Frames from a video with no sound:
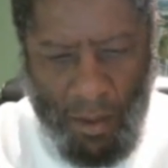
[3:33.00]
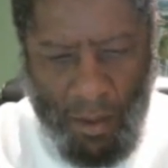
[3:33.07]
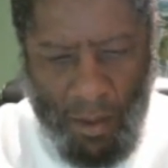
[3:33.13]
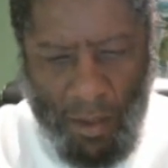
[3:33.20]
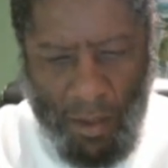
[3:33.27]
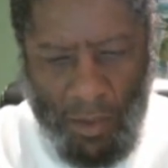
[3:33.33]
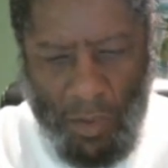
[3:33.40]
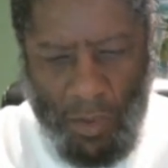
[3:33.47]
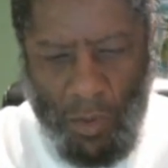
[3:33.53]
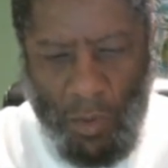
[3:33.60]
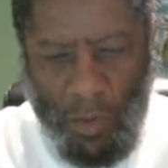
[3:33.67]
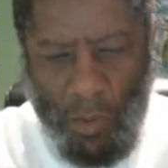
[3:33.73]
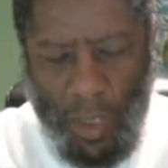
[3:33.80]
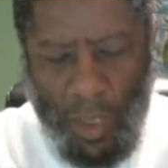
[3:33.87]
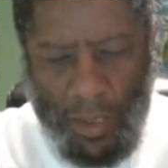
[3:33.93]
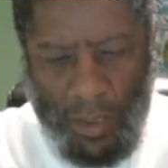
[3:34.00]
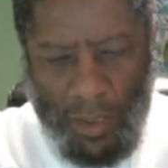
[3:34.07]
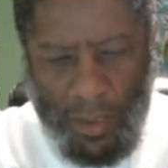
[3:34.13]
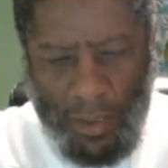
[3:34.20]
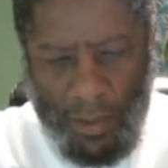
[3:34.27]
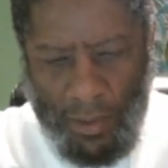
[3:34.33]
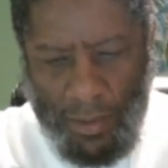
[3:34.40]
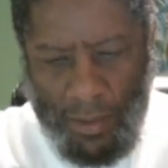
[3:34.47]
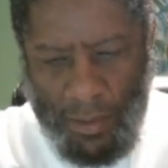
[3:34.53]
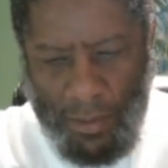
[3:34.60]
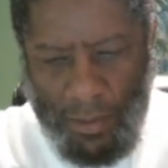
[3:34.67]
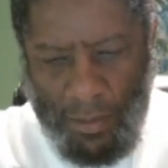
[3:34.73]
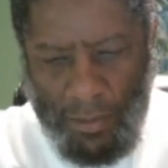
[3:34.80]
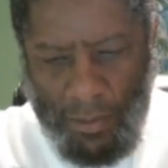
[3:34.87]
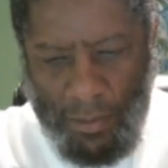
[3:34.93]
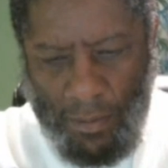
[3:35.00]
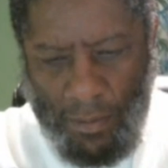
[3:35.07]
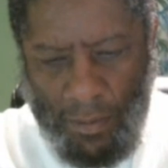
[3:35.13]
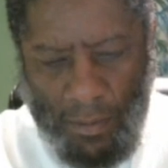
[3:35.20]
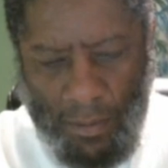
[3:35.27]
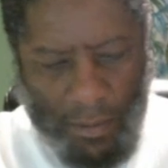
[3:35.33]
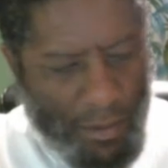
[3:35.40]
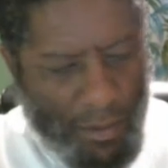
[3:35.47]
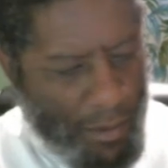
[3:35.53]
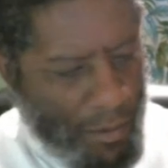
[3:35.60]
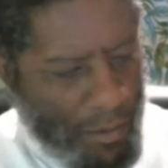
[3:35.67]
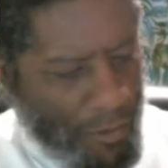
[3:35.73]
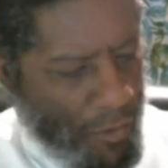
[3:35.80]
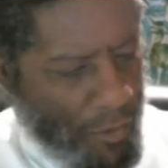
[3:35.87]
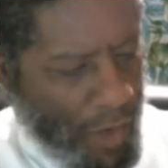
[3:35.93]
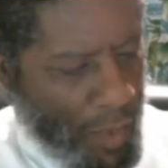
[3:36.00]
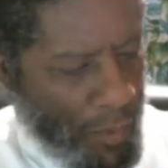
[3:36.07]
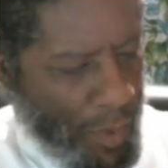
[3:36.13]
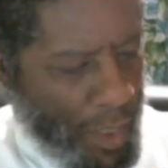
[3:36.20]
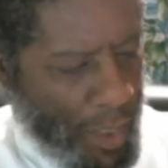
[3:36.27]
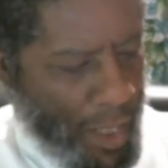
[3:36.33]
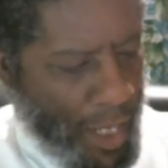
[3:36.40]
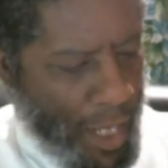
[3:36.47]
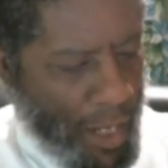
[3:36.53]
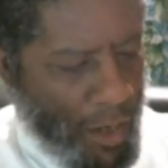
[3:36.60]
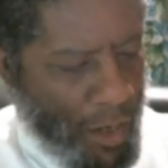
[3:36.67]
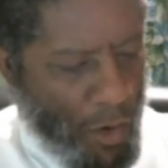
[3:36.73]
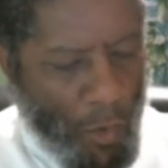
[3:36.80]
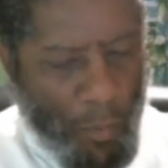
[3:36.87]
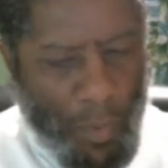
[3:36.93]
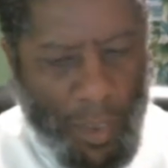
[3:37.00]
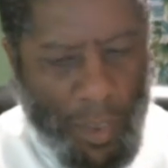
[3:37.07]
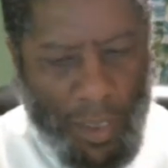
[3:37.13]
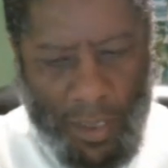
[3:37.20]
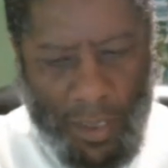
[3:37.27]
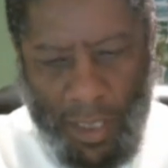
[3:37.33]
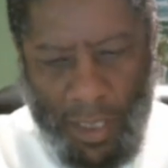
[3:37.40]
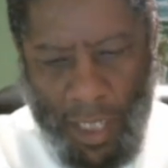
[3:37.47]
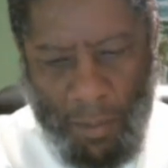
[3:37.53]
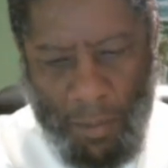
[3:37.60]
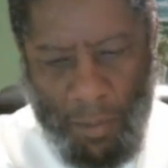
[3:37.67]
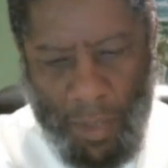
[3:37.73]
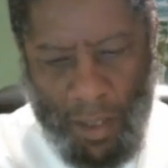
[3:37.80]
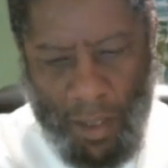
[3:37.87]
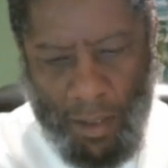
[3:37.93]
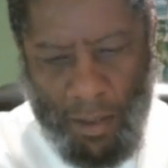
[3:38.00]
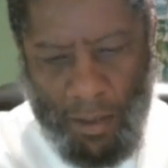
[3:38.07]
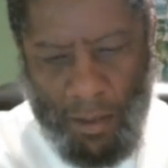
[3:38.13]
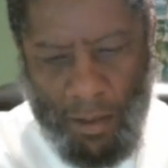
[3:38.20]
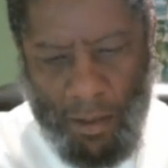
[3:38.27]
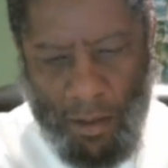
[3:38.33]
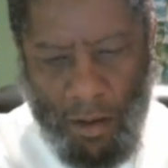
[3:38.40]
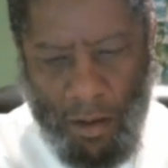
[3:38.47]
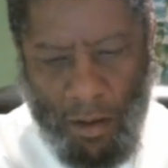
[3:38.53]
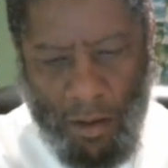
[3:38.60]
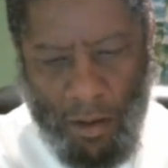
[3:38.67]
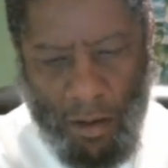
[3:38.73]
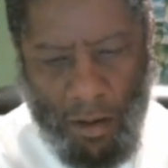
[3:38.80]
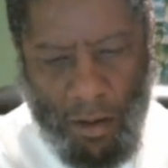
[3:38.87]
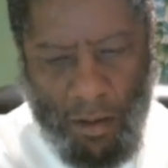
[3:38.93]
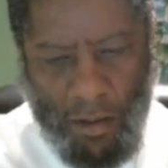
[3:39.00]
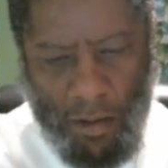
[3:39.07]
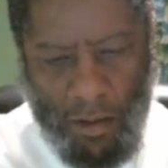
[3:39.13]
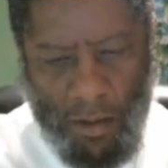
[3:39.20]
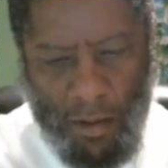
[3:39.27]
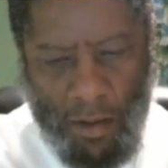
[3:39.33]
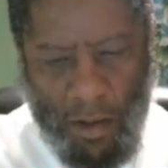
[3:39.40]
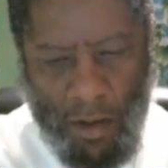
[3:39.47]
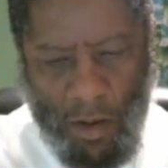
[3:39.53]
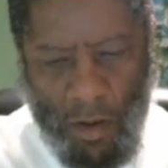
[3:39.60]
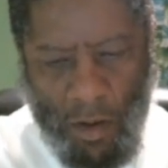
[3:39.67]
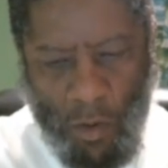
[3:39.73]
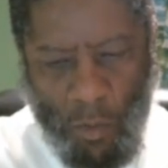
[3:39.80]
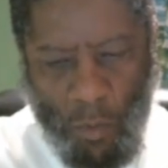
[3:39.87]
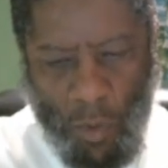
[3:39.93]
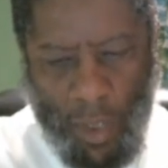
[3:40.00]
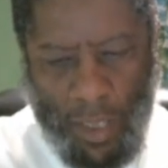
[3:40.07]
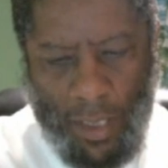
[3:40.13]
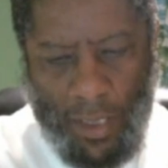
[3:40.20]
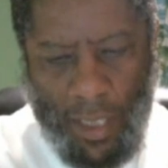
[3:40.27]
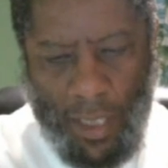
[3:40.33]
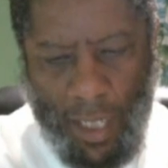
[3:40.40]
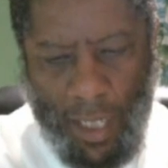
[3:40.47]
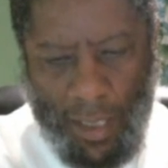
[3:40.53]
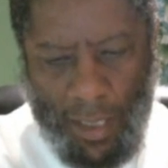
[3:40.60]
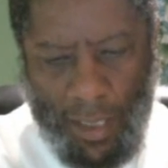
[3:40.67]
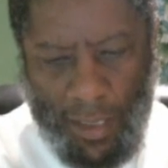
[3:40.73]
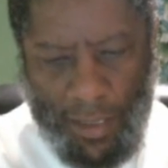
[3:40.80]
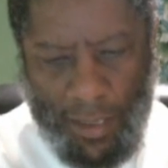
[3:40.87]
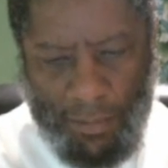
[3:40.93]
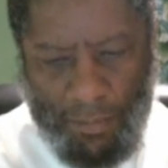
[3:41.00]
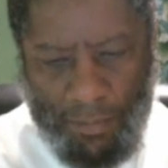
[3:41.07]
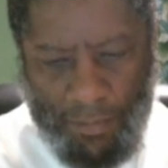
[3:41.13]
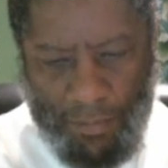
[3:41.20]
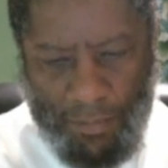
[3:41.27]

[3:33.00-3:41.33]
The two questions following that opening statement are what is Hellenism